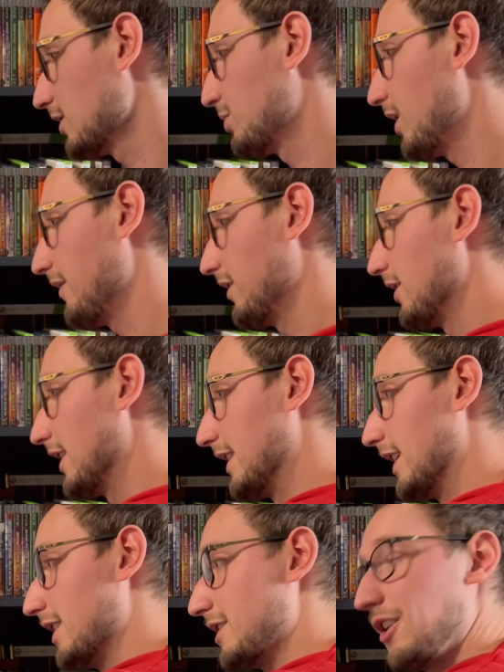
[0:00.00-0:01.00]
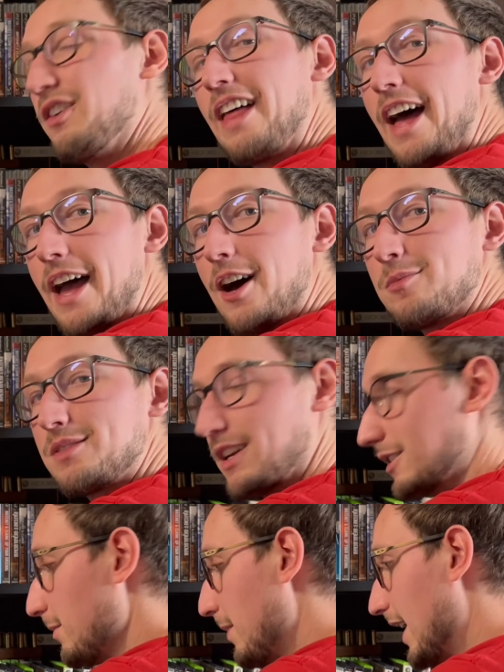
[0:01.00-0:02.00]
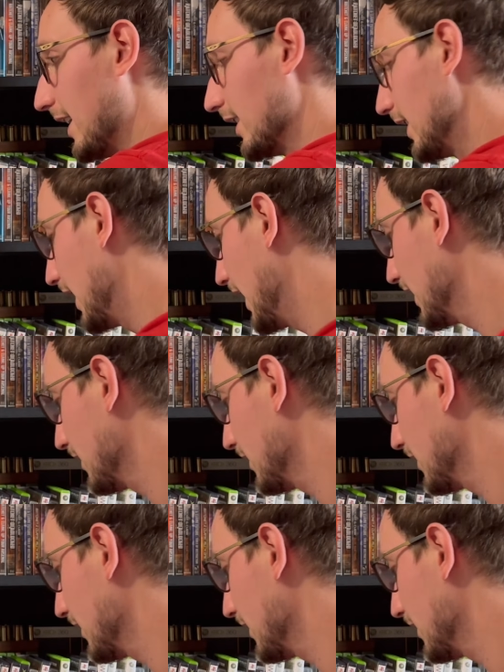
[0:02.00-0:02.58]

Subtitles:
profit right there. So that helps out the bank a lot.